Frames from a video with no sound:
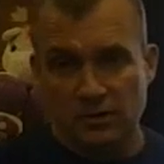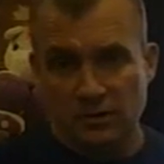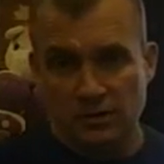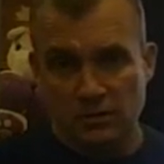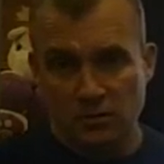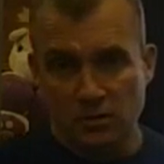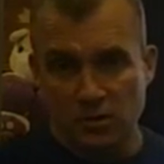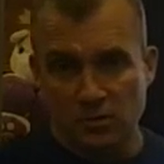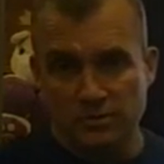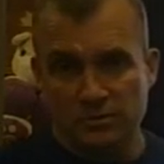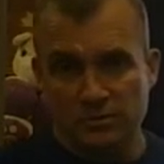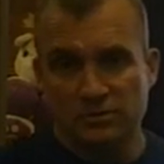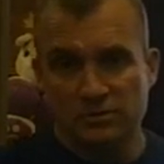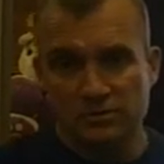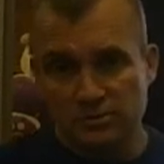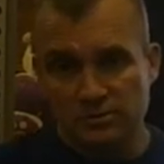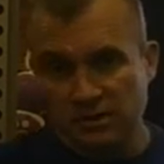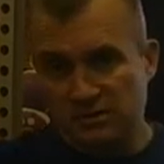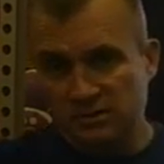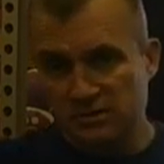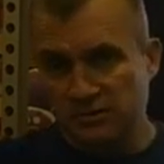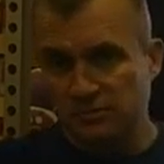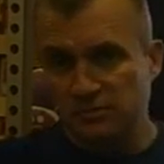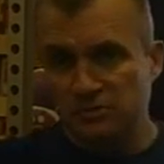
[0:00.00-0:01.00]
corporate
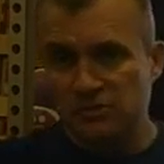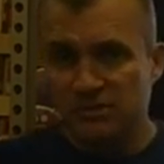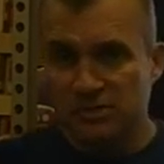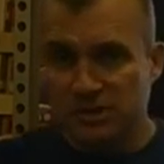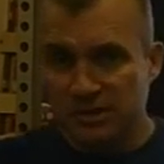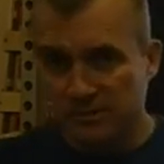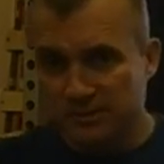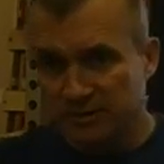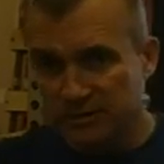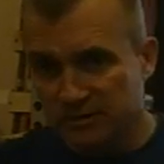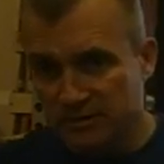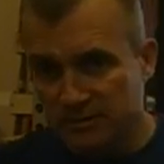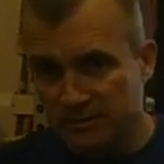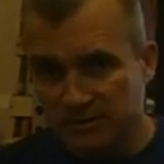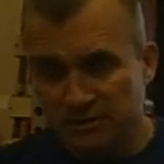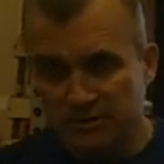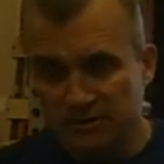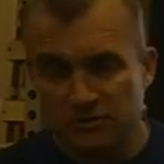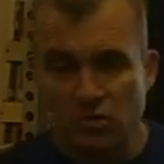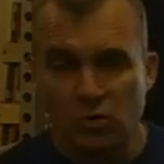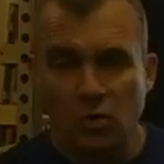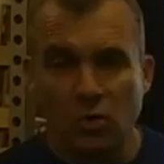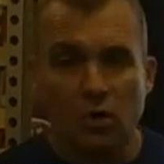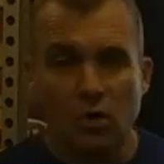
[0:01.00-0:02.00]
displays, and museum
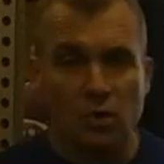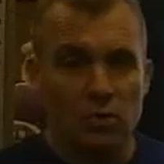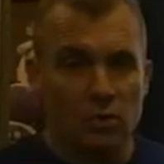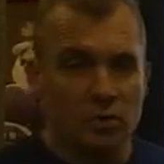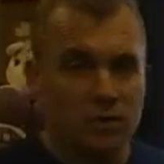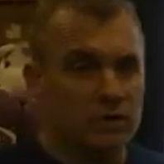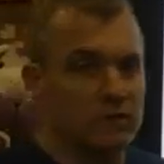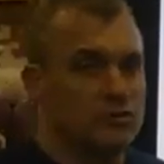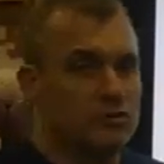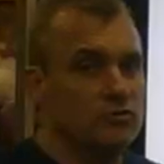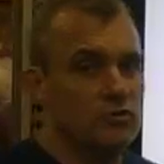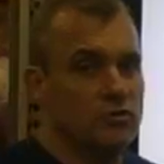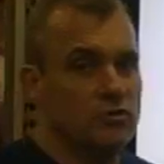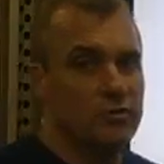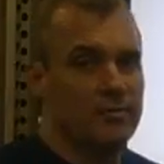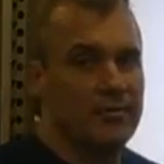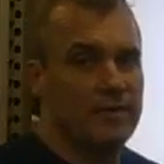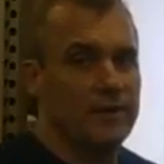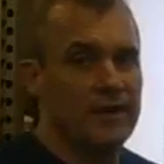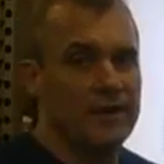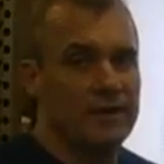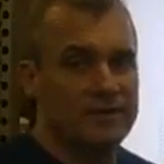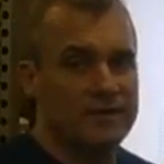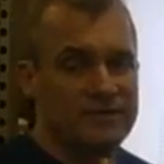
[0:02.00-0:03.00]
exhibits, or we're going to do it
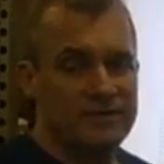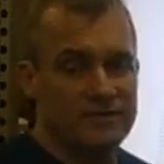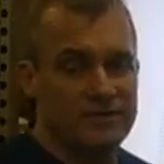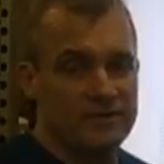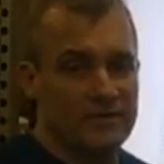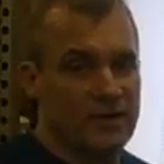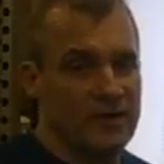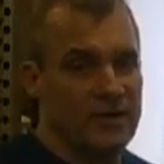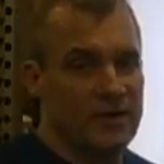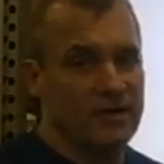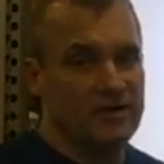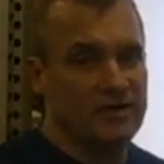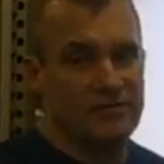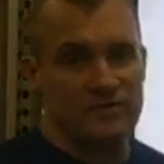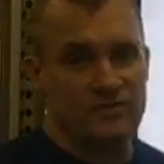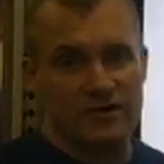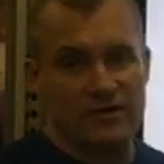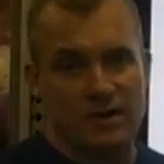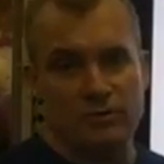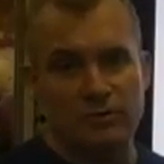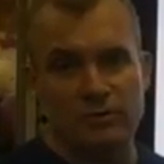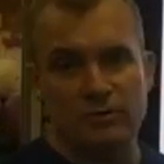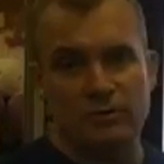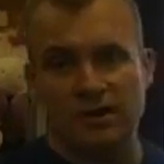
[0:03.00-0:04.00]
by design,
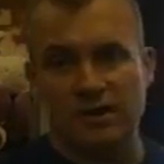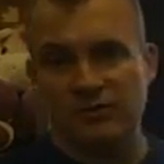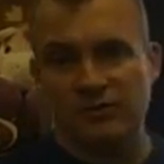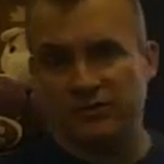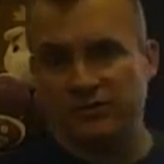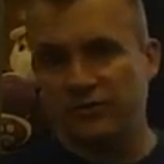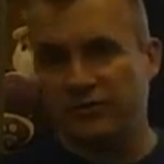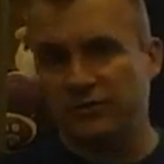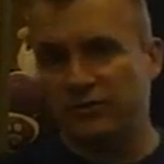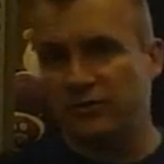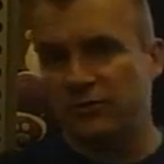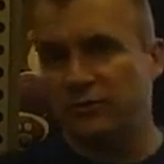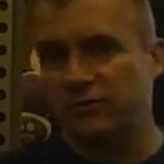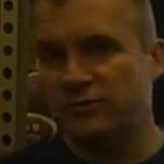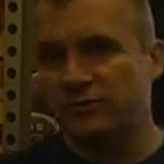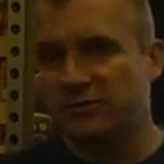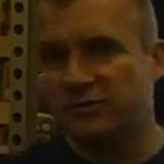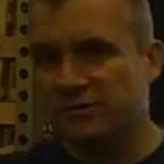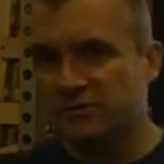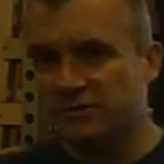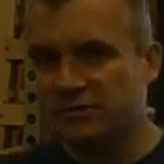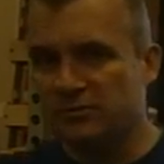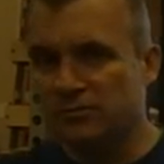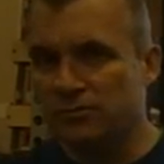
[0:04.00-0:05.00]
fabrication,
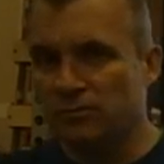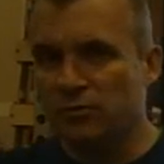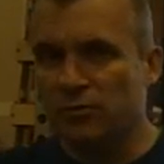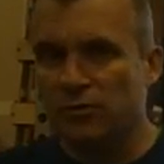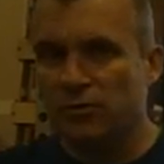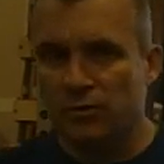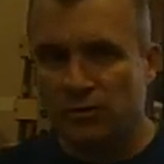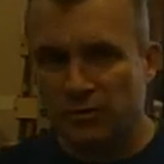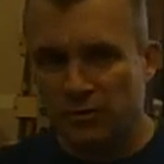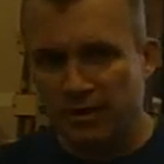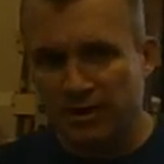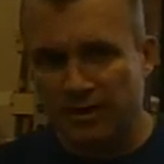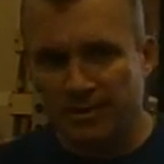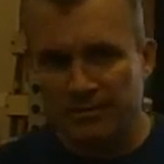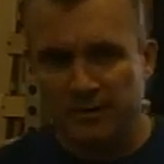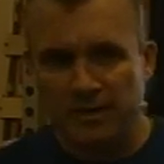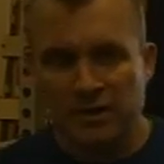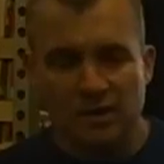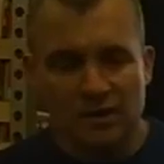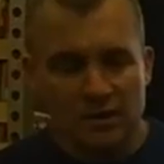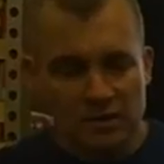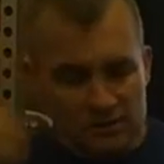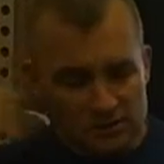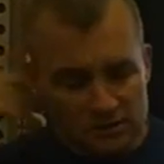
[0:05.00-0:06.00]
services, and program.
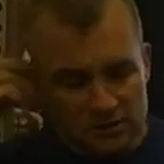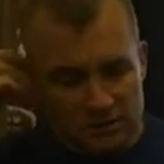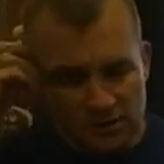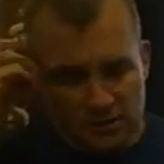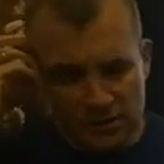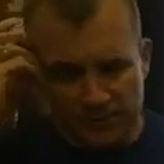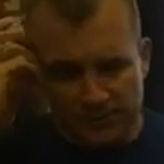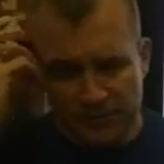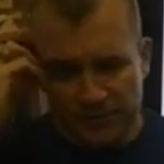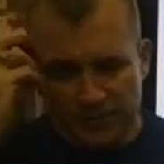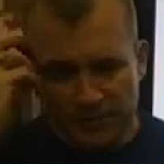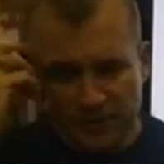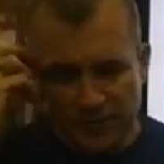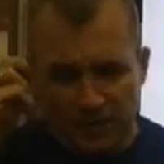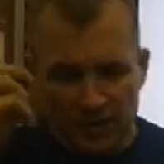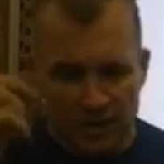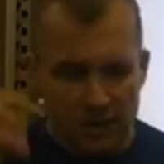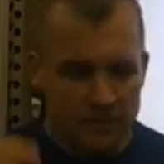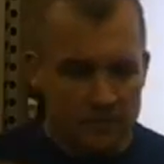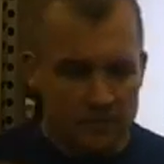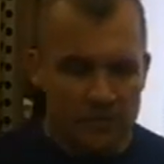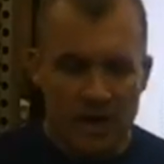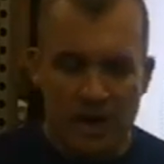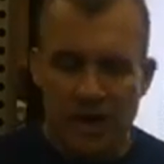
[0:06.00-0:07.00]
So,
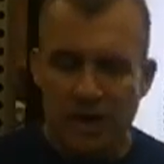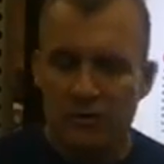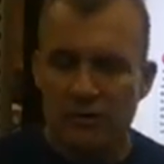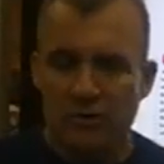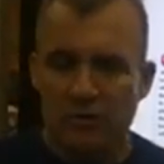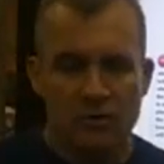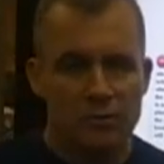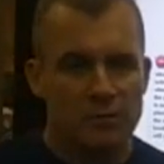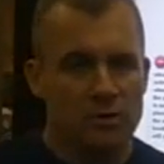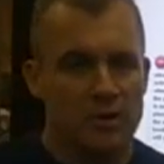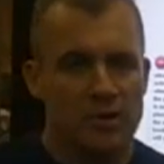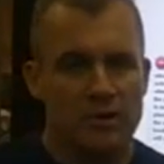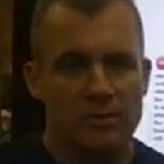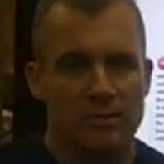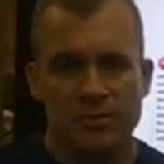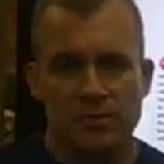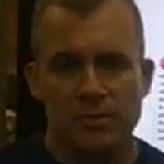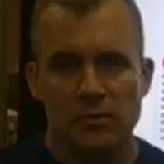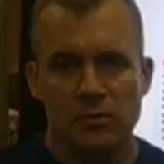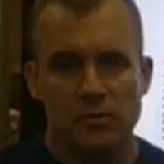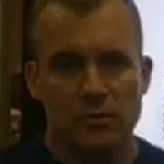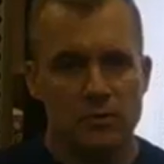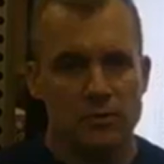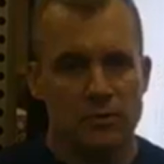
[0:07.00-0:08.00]
how are you going to break up your
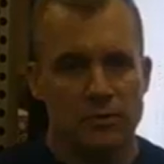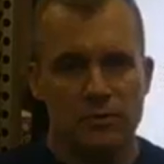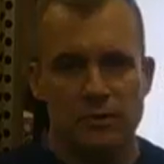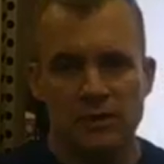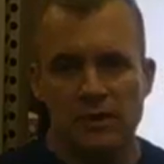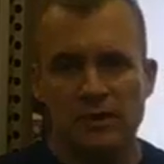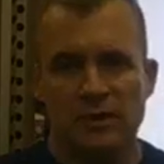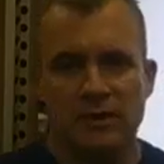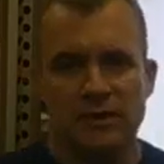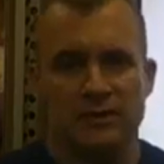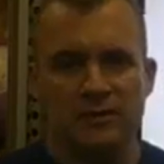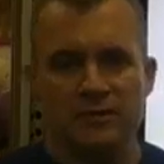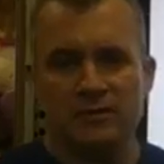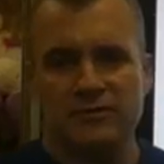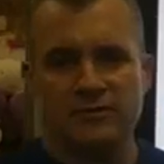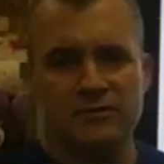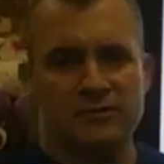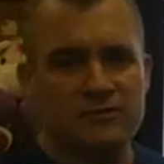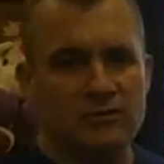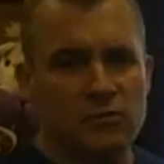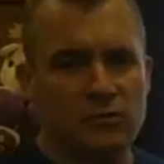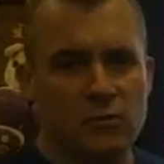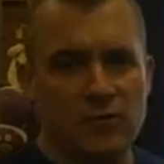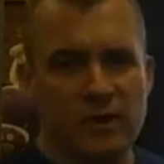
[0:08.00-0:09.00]
booth? And this
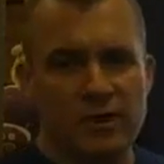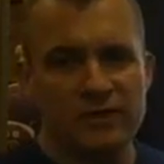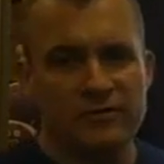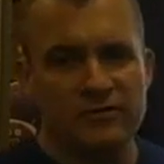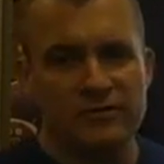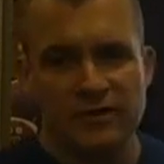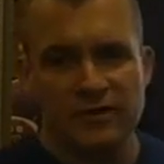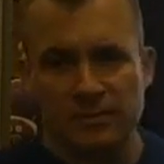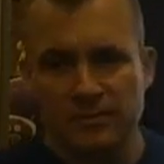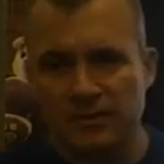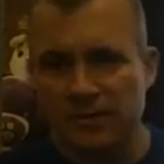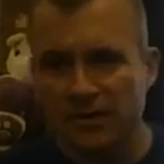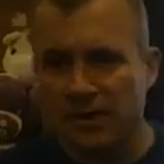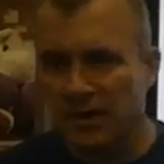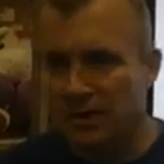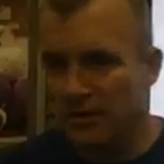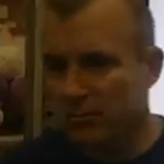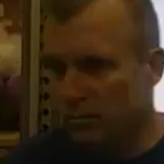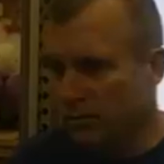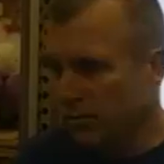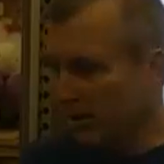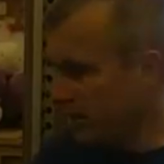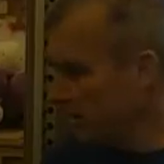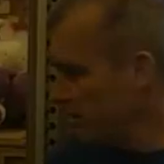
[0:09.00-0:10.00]
is a great example of how to
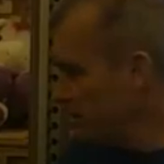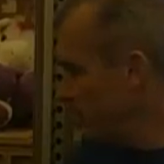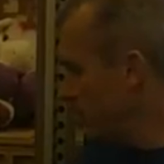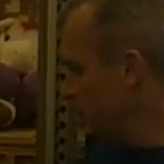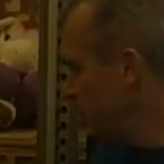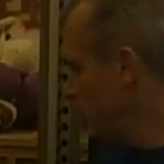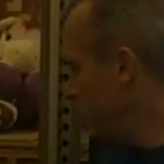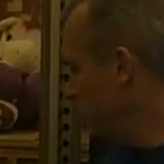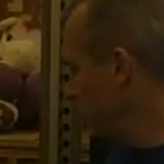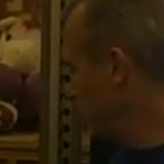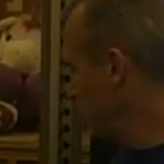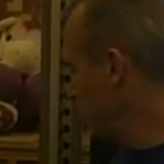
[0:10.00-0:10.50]
break up your booth.